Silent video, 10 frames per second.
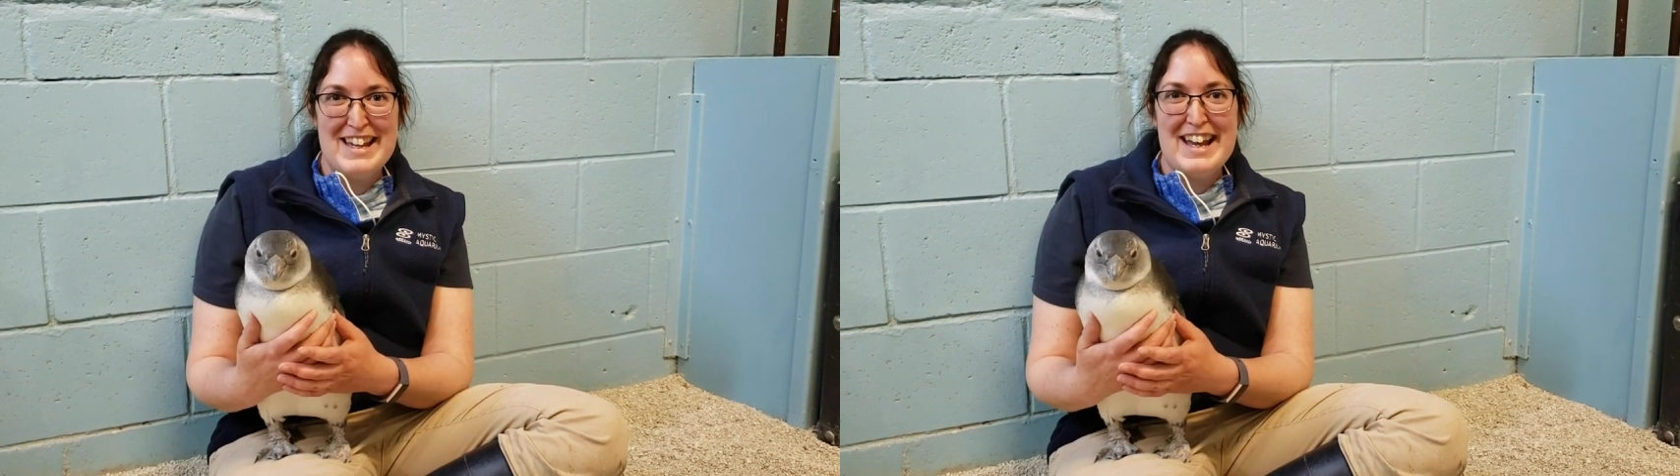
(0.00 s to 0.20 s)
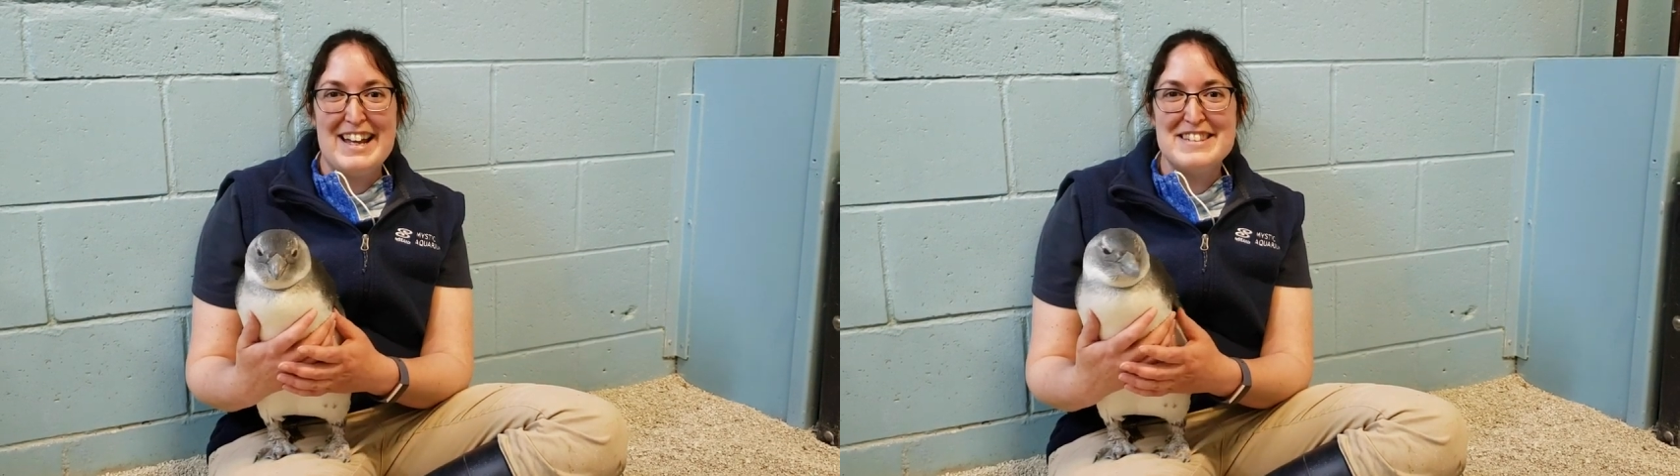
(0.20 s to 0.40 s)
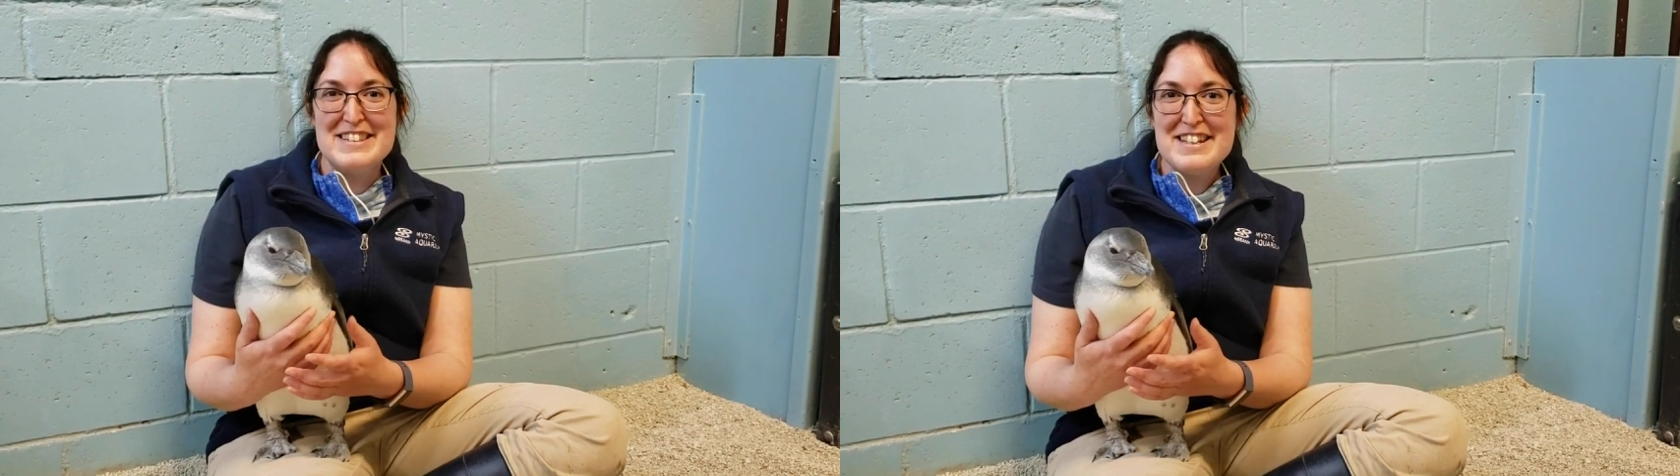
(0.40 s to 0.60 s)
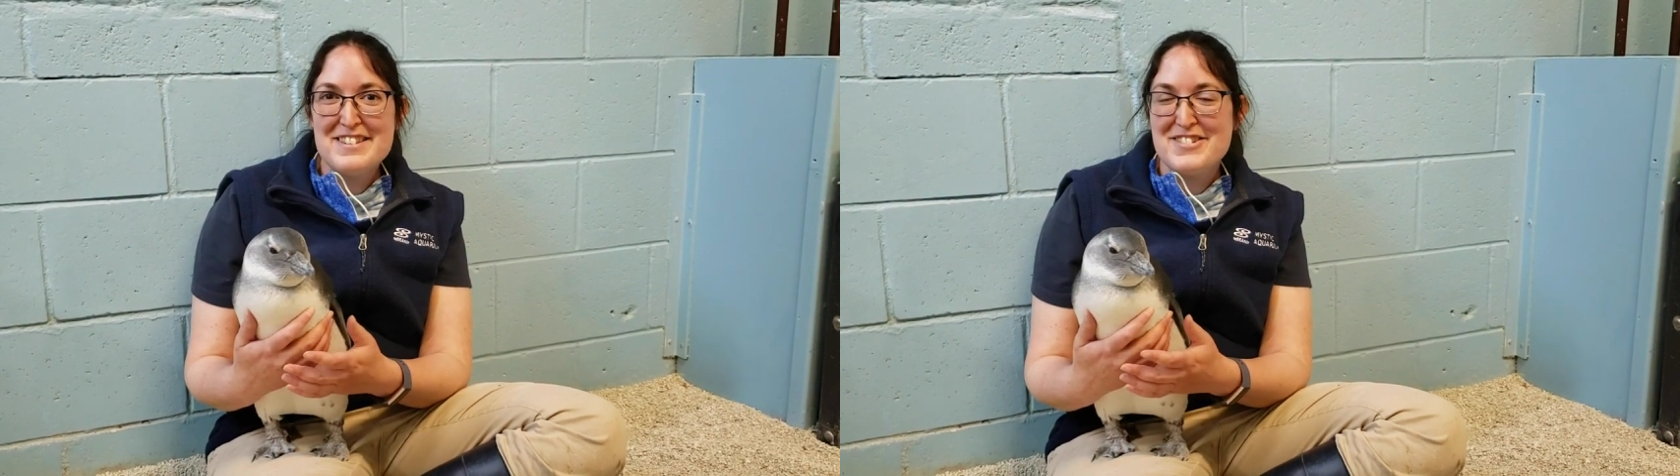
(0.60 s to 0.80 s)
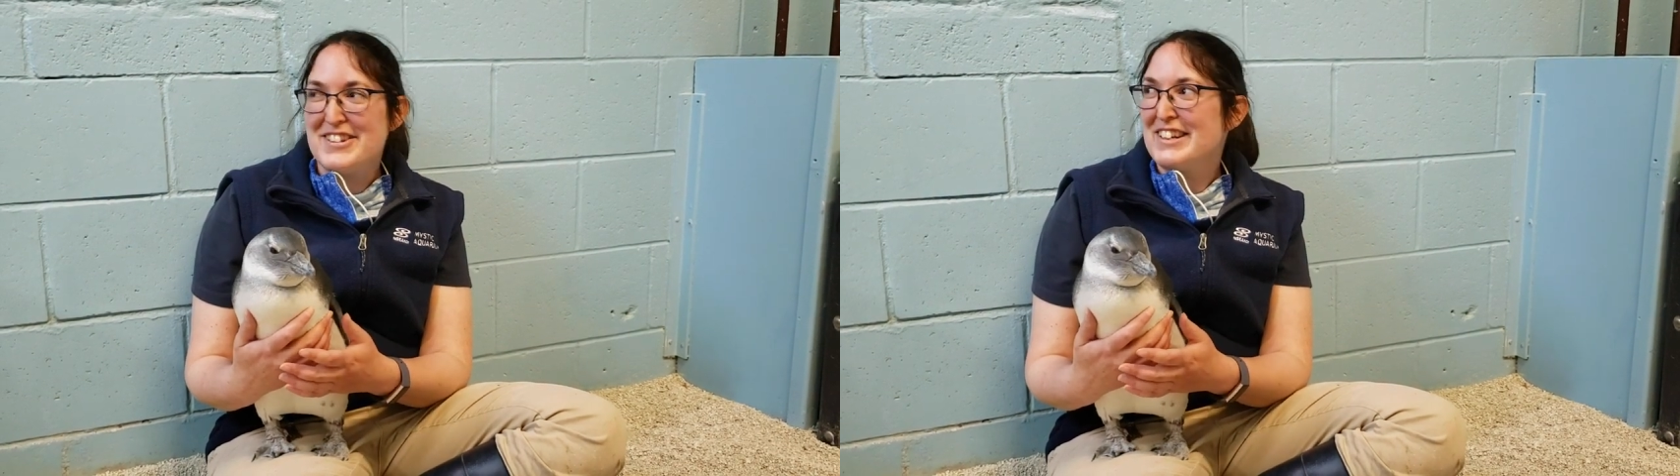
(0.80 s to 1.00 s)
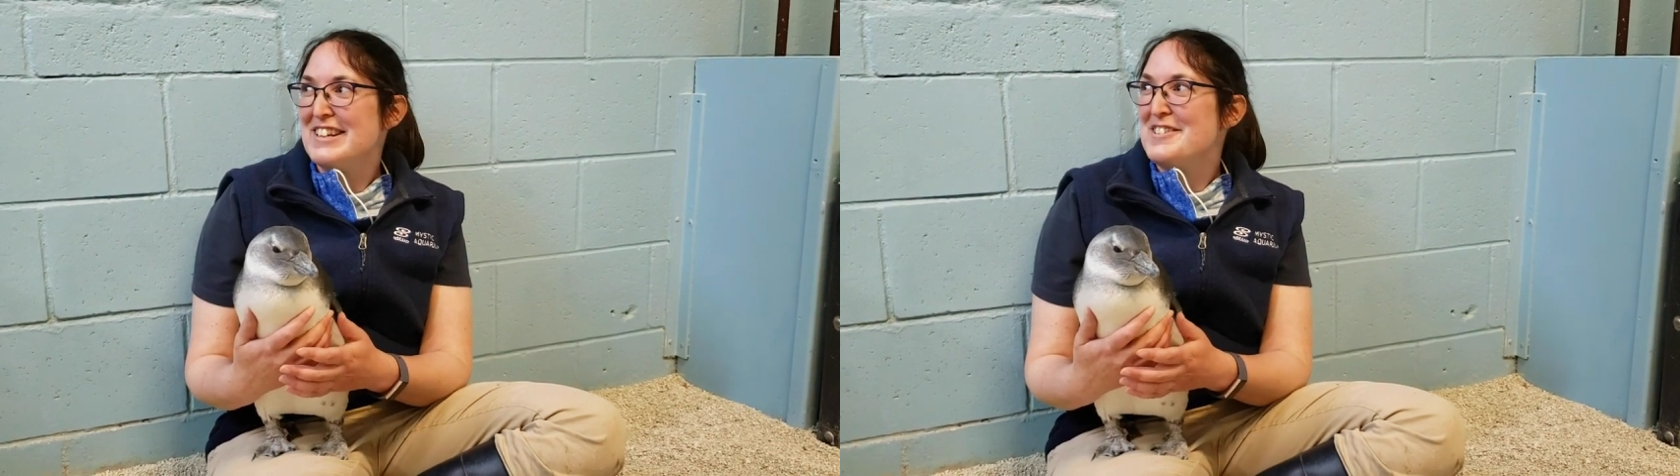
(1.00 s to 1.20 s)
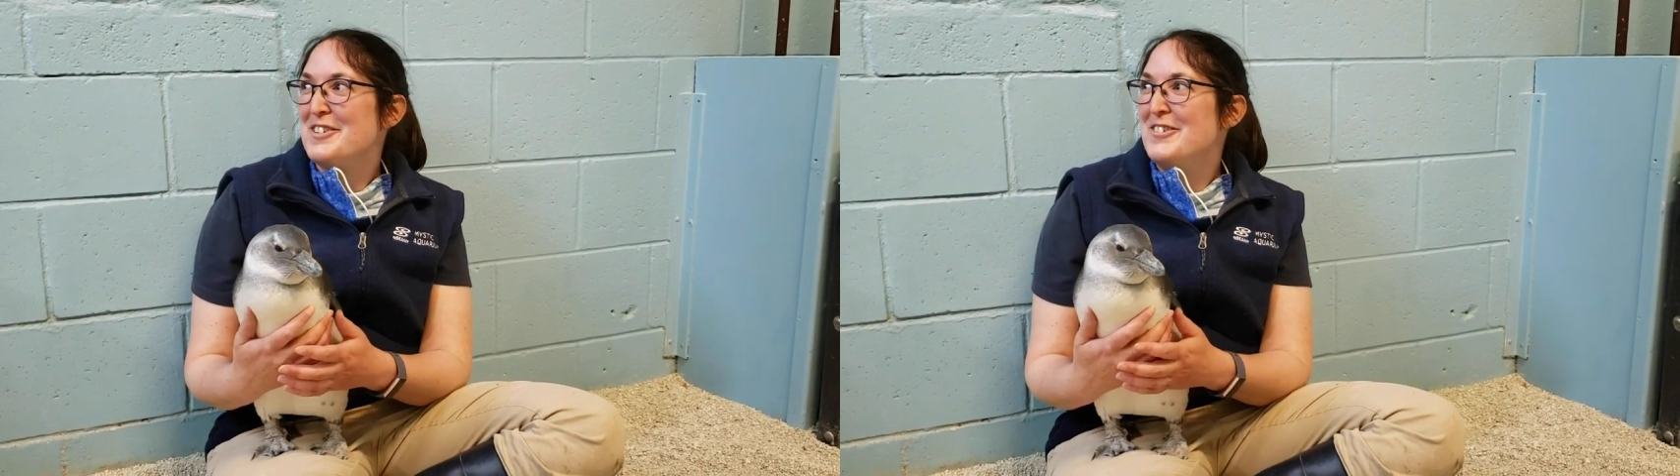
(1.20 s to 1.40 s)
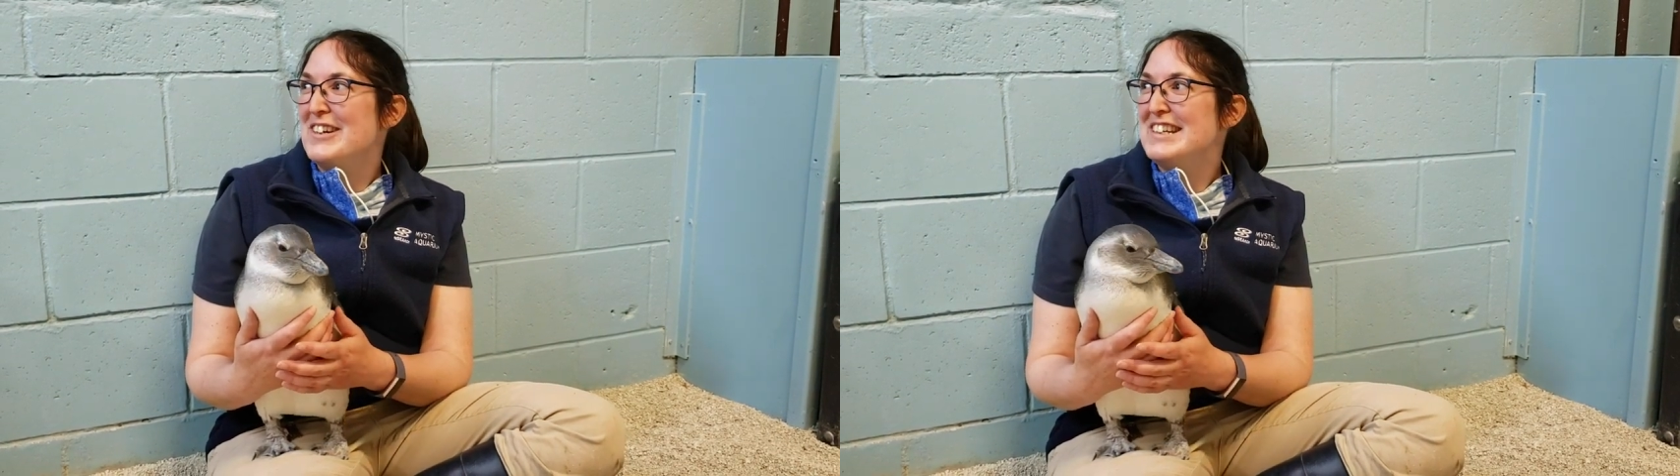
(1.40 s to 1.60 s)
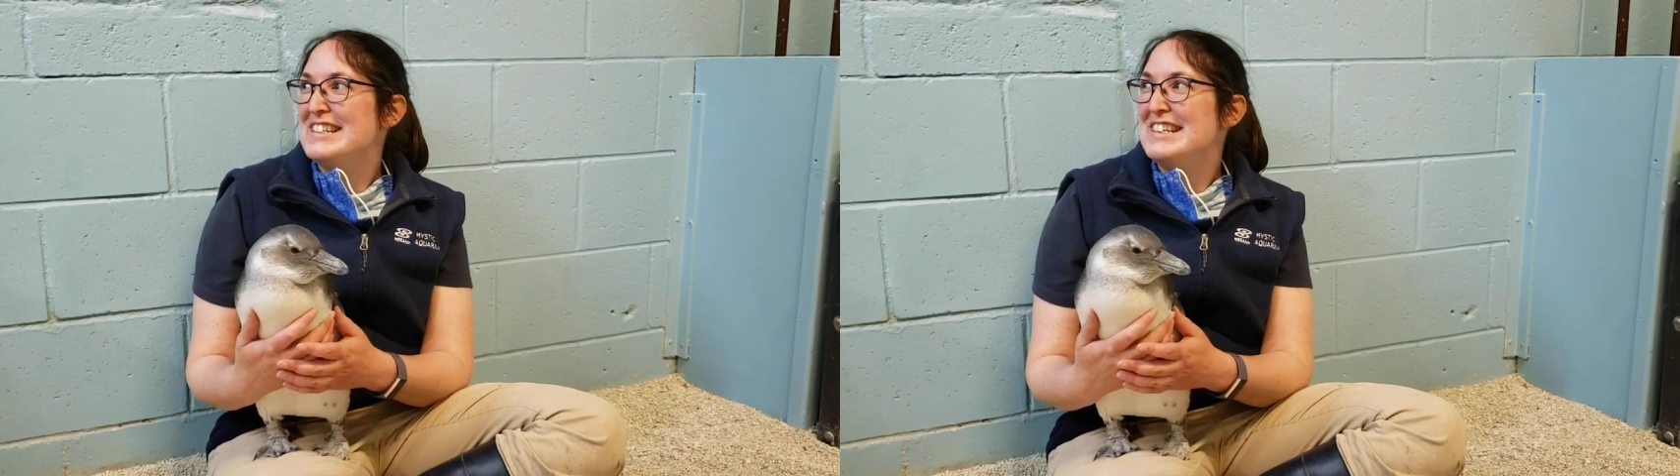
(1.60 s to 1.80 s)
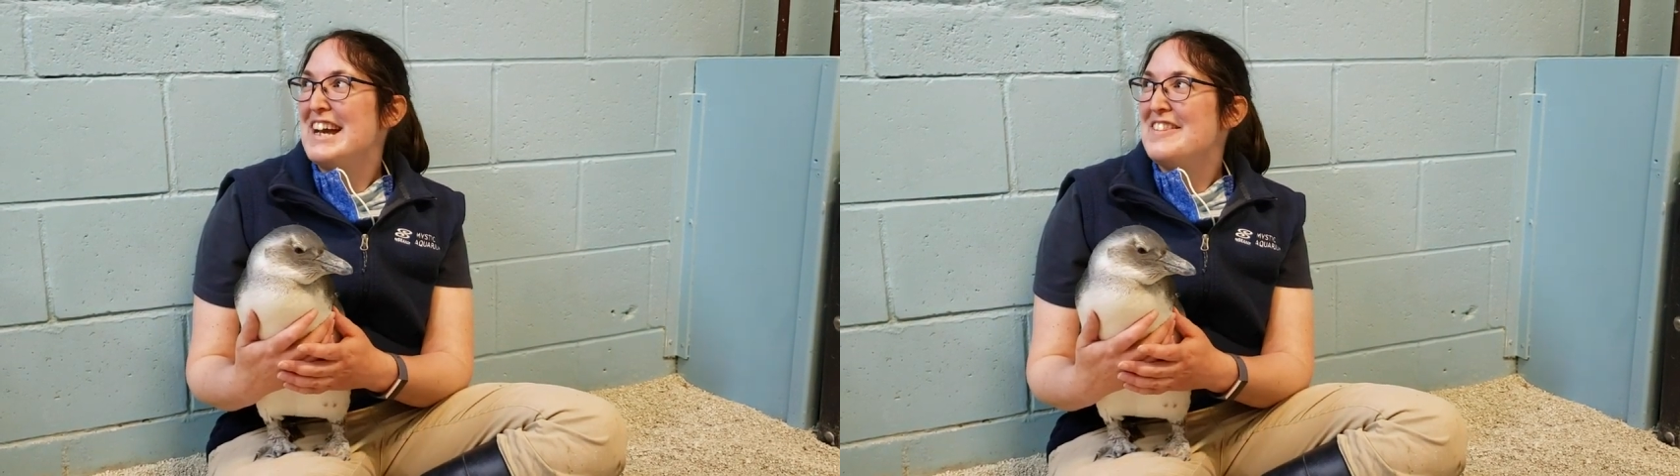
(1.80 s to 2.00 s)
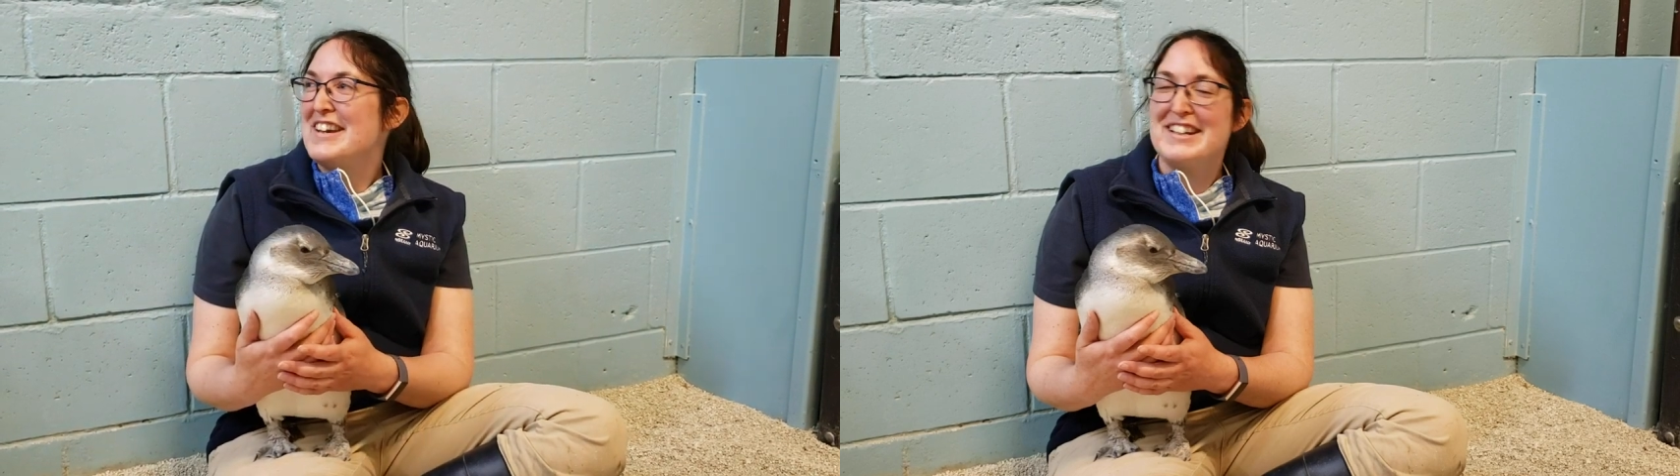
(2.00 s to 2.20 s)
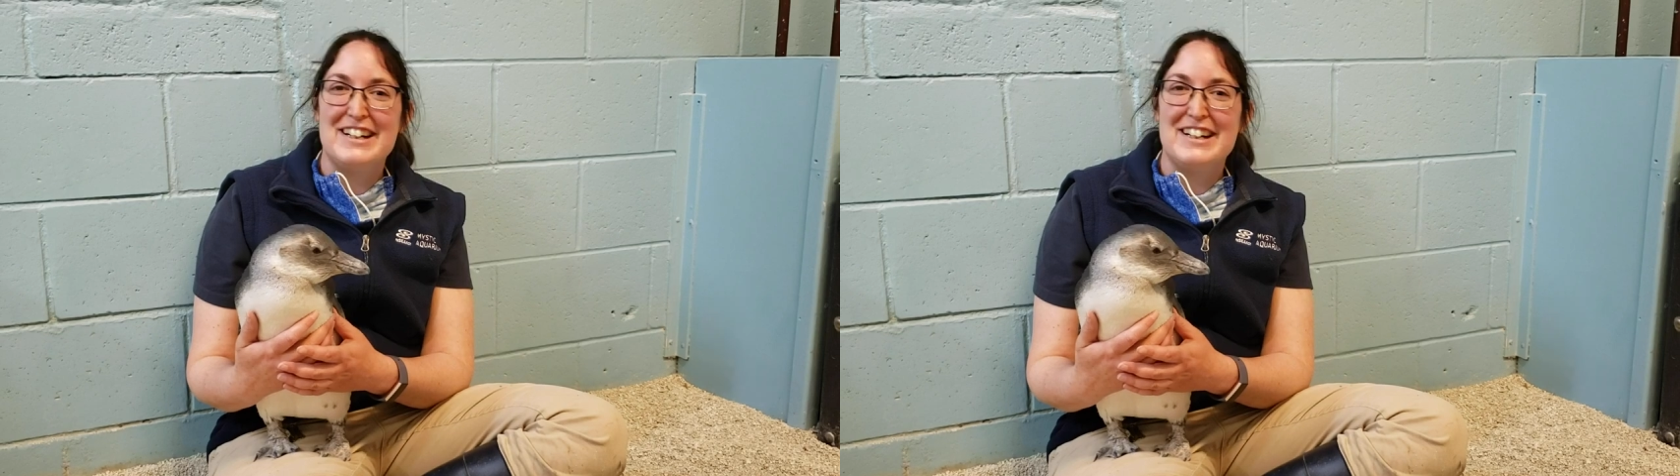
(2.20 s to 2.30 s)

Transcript: And this chick is going to get the